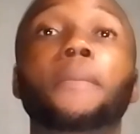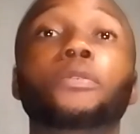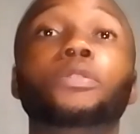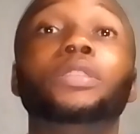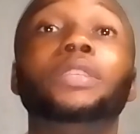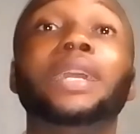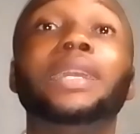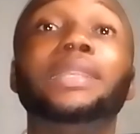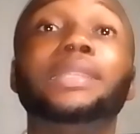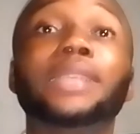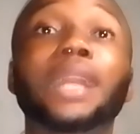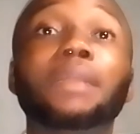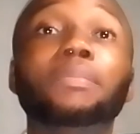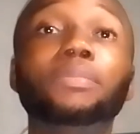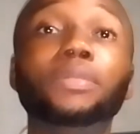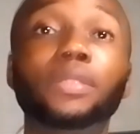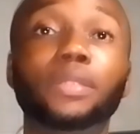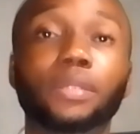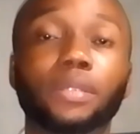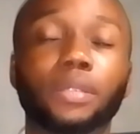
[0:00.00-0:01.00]
with your
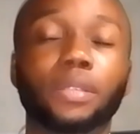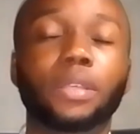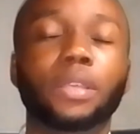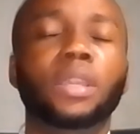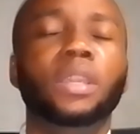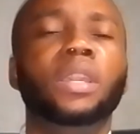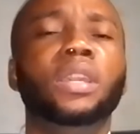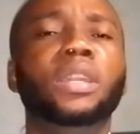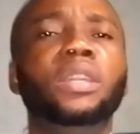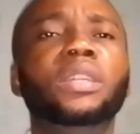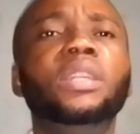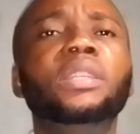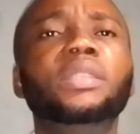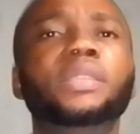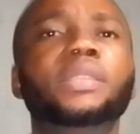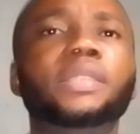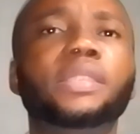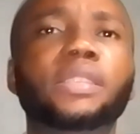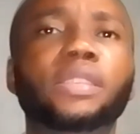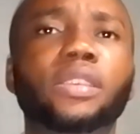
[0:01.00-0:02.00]
exam,
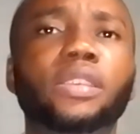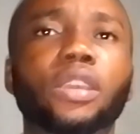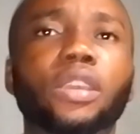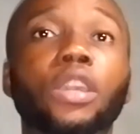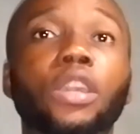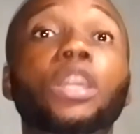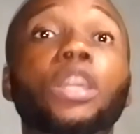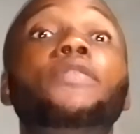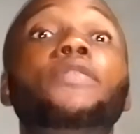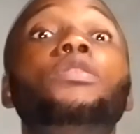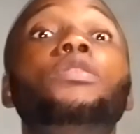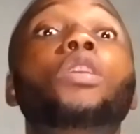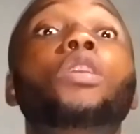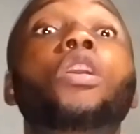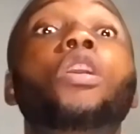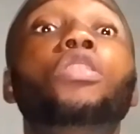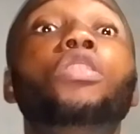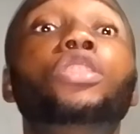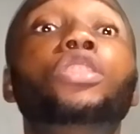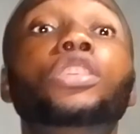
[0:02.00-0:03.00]
etc. Even
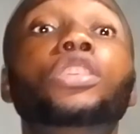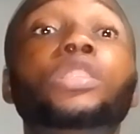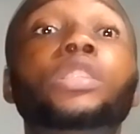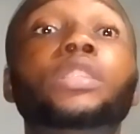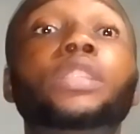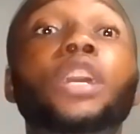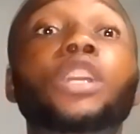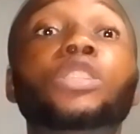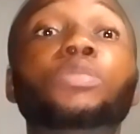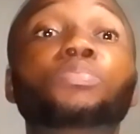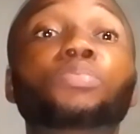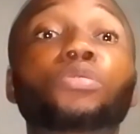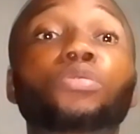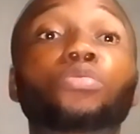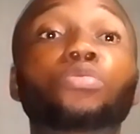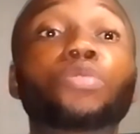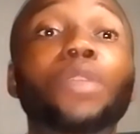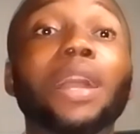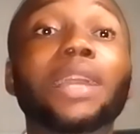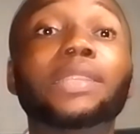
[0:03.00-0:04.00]
all these
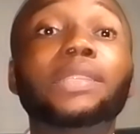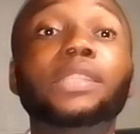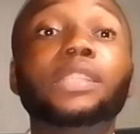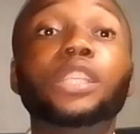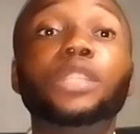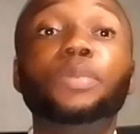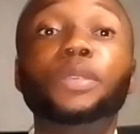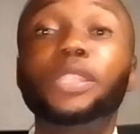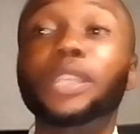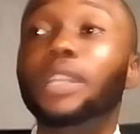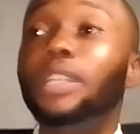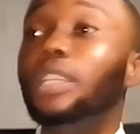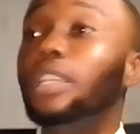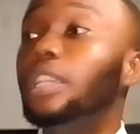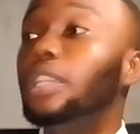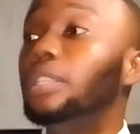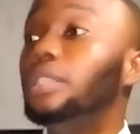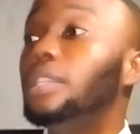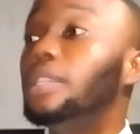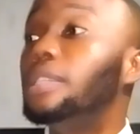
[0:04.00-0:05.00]
textbooks we have seen, especially
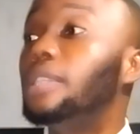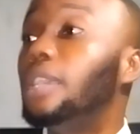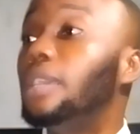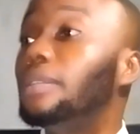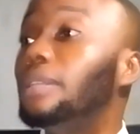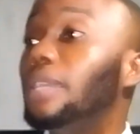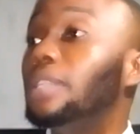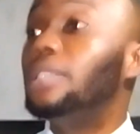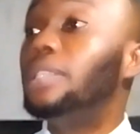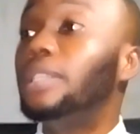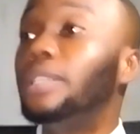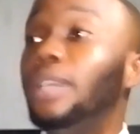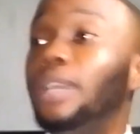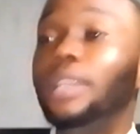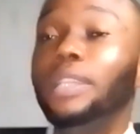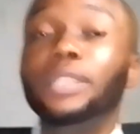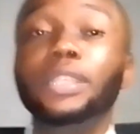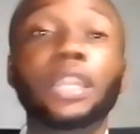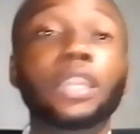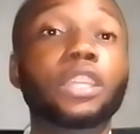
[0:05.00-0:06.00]
in this Nigeria
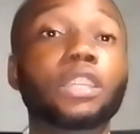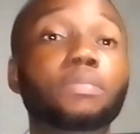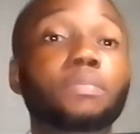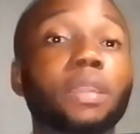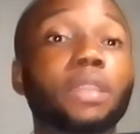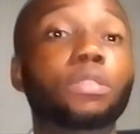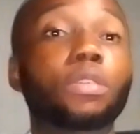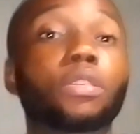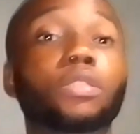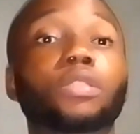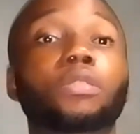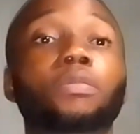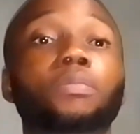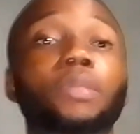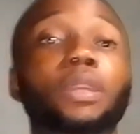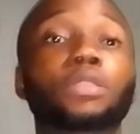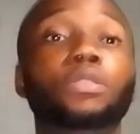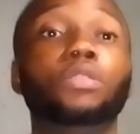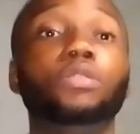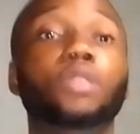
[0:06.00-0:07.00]
archaic
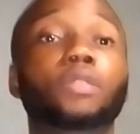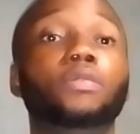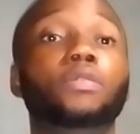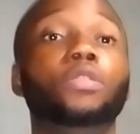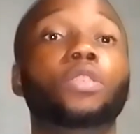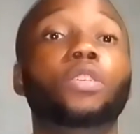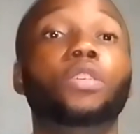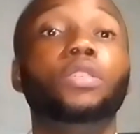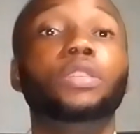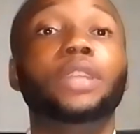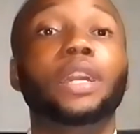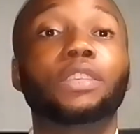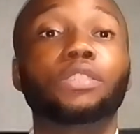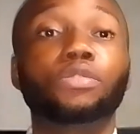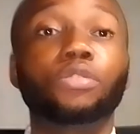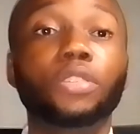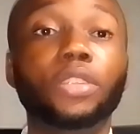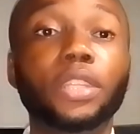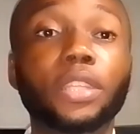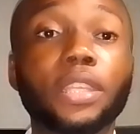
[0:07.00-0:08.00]
method of law they are
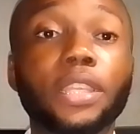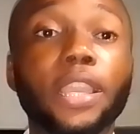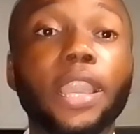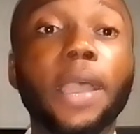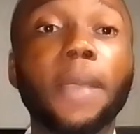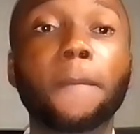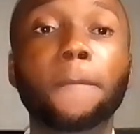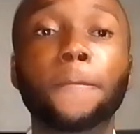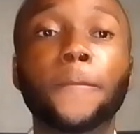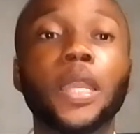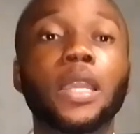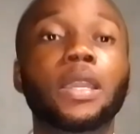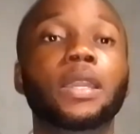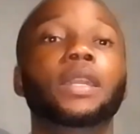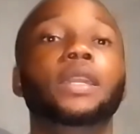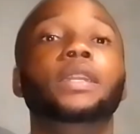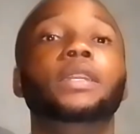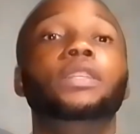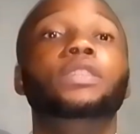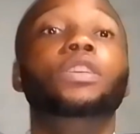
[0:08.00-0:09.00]
studying here,
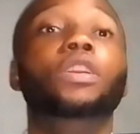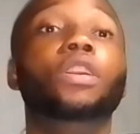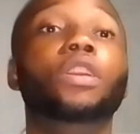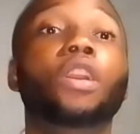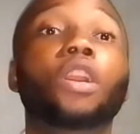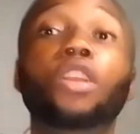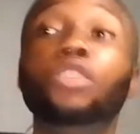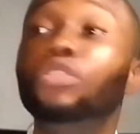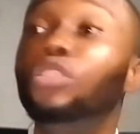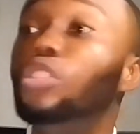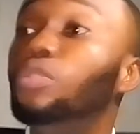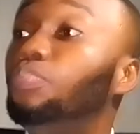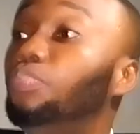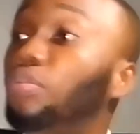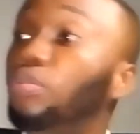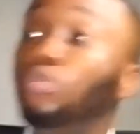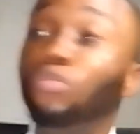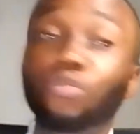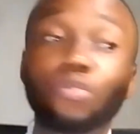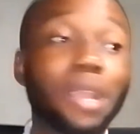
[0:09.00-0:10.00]
all these
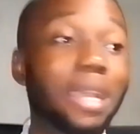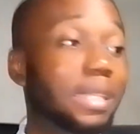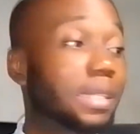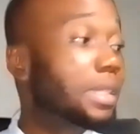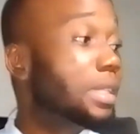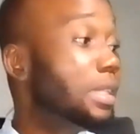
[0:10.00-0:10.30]
books we have